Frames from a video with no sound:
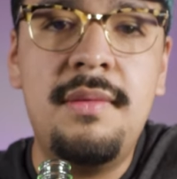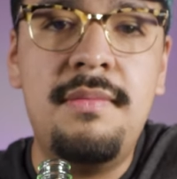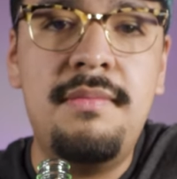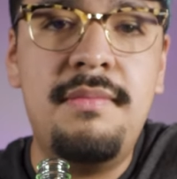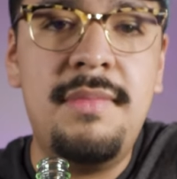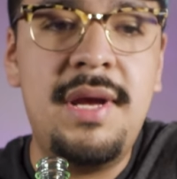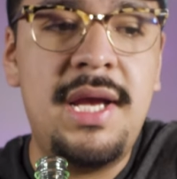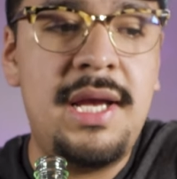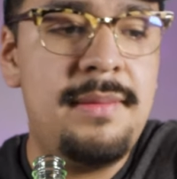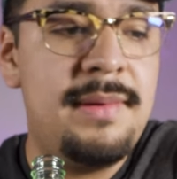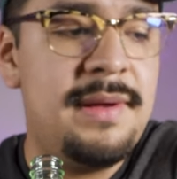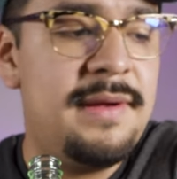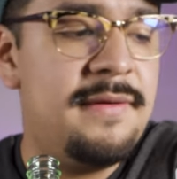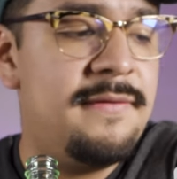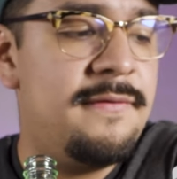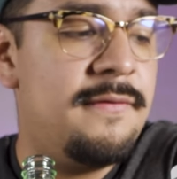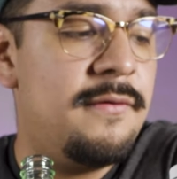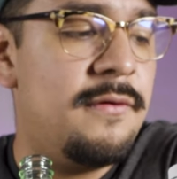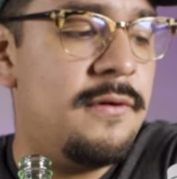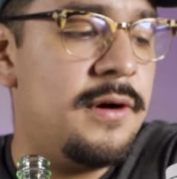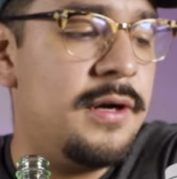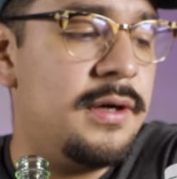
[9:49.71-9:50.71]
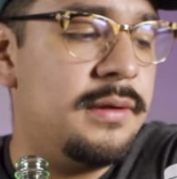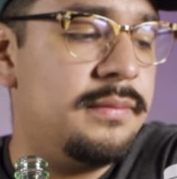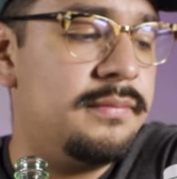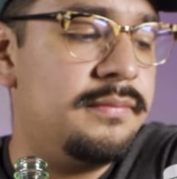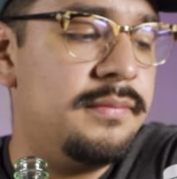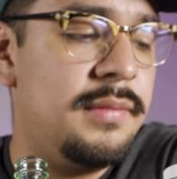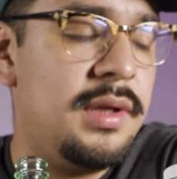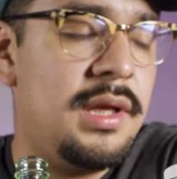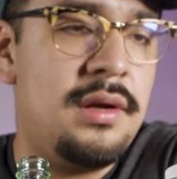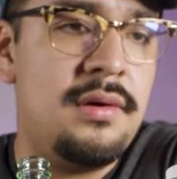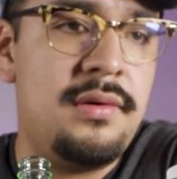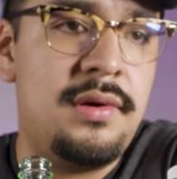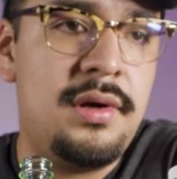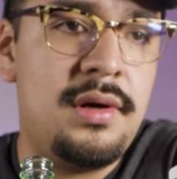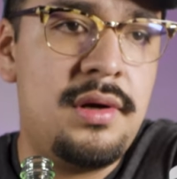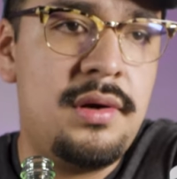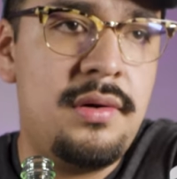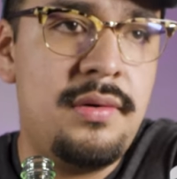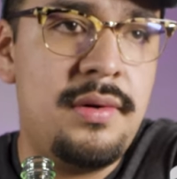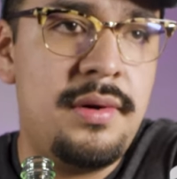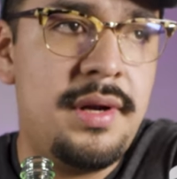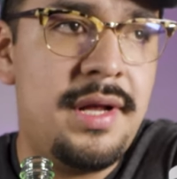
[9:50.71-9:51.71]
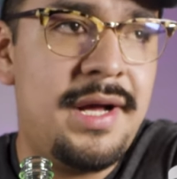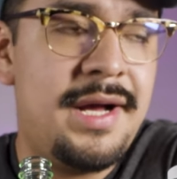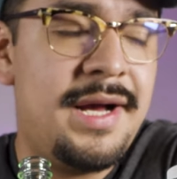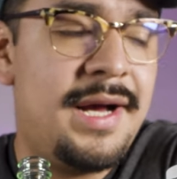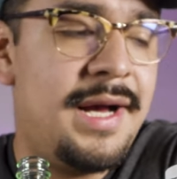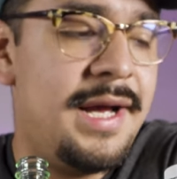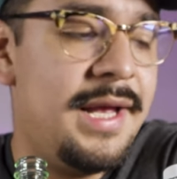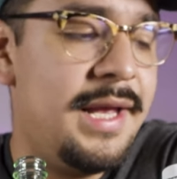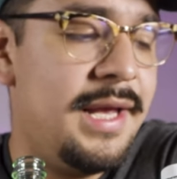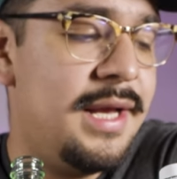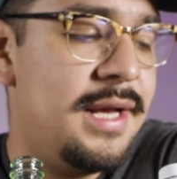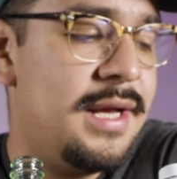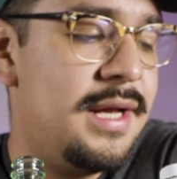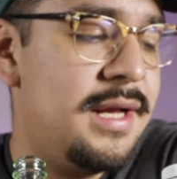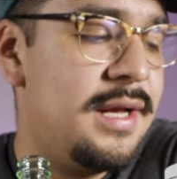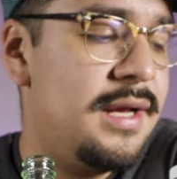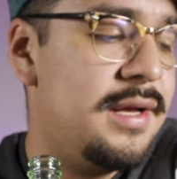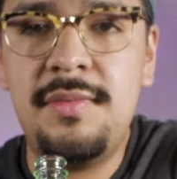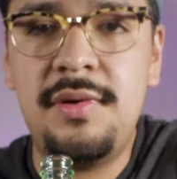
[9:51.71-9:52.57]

maybe for, you know, you're going on a hike,